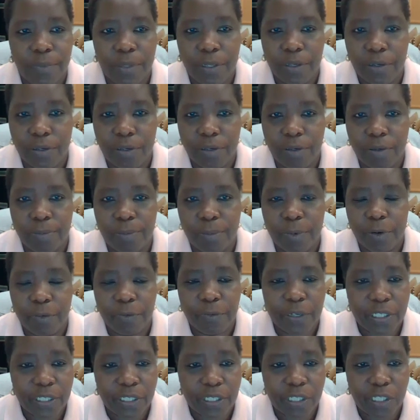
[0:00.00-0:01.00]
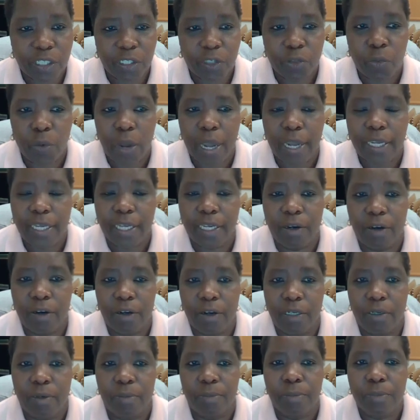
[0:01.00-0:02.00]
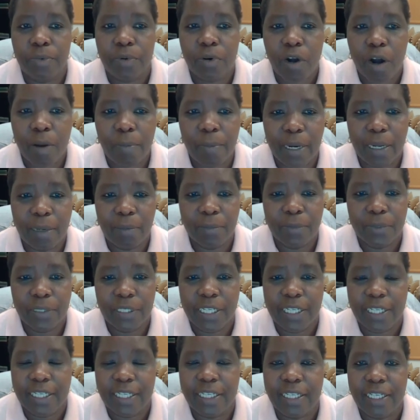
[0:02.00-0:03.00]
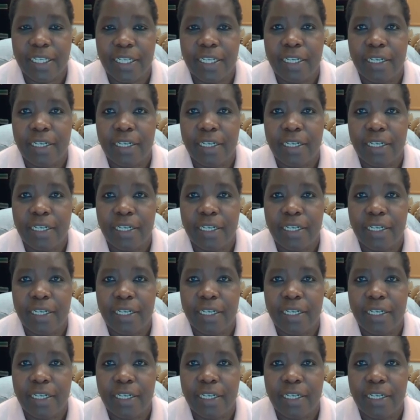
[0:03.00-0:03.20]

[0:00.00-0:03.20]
the professors working on problems that,